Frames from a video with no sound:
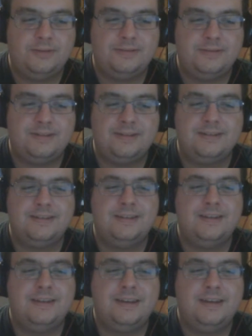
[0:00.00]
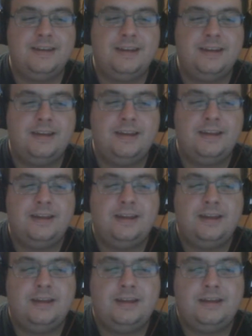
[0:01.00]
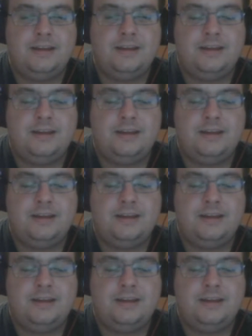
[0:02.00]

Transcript: it. Guess game, I think.